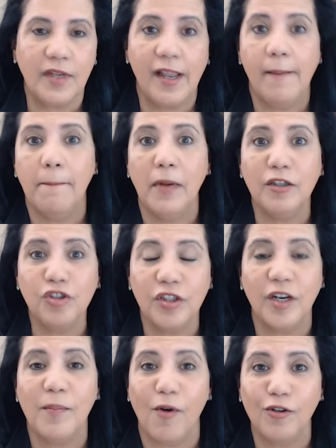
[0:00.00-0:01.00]

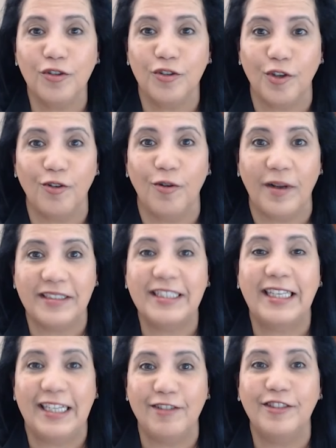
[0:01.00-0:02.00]
emotion, emotional
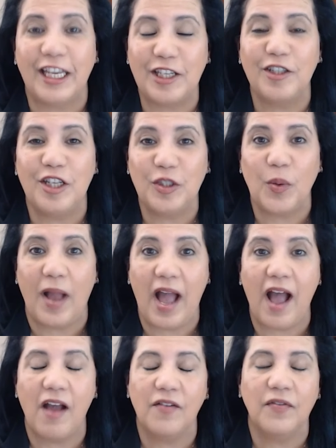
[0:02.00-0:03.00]
skills that you need to
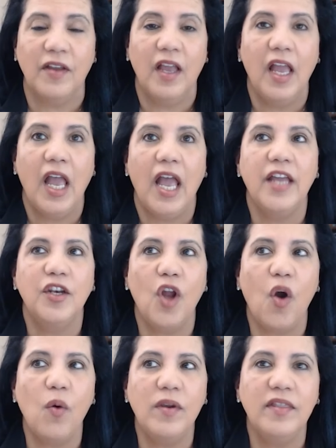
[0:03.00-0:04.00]
have. And
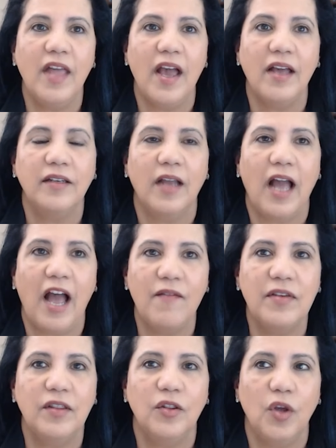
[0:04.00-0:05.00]
knowing that
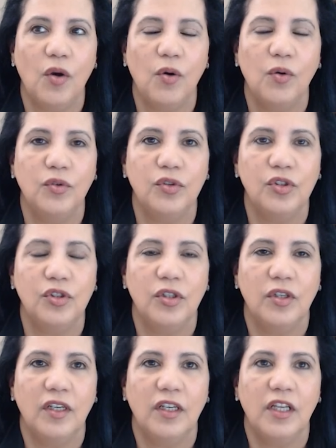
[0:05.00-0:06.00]
having those
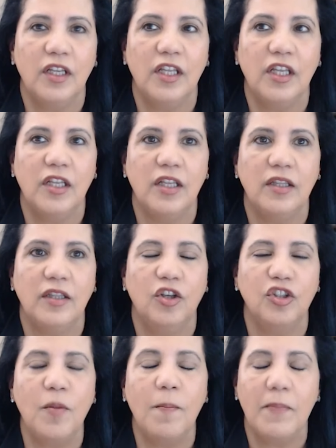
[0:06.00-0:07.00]

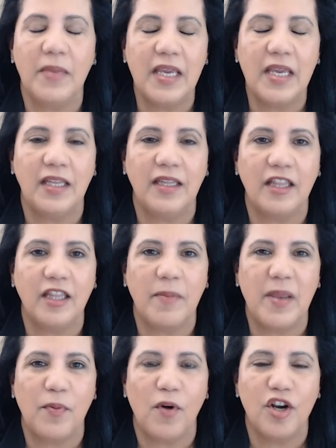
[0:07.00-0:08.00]
doesn't mean that the
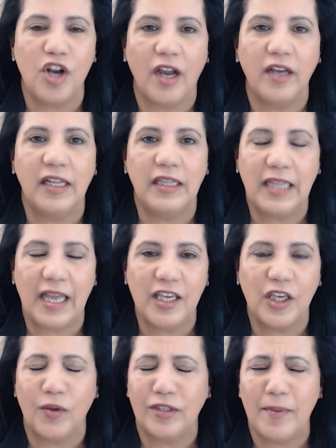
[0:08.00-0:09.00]
people are not going to
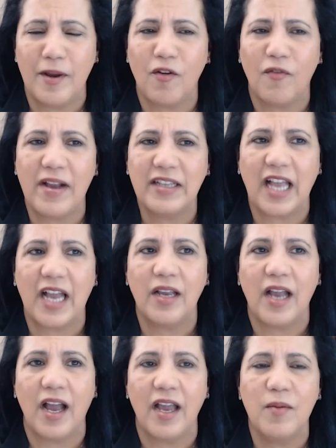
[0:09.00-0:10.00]
like you. As a matter of fact, I,
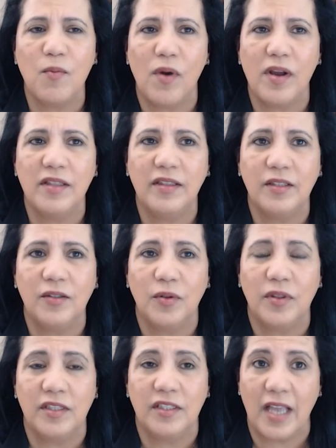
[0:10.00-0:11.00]
I am one to
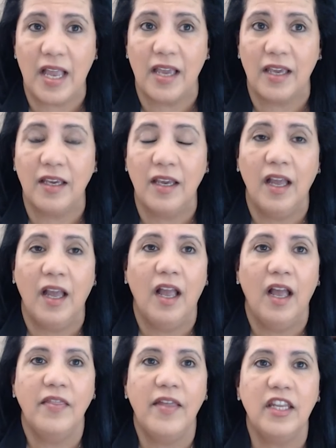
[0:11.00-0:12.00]
say
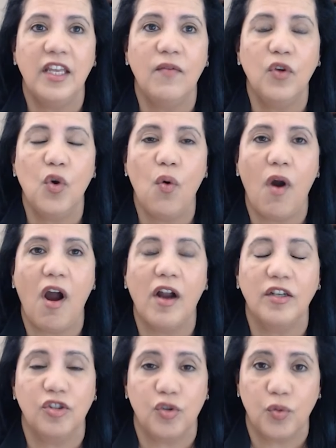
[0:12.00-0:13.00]
that if you
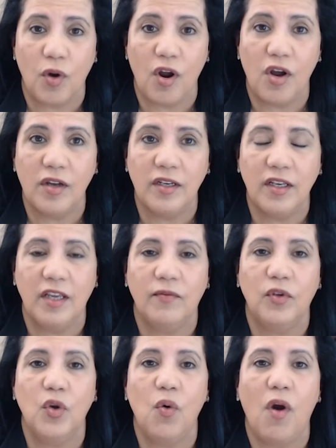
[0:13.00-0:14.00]
are strong, if
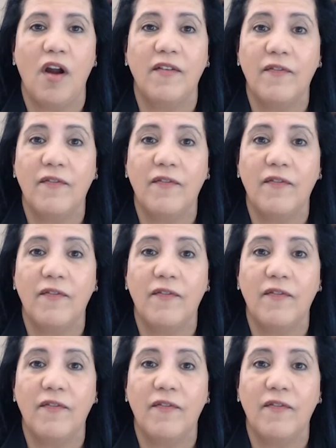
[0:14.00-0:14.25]
you are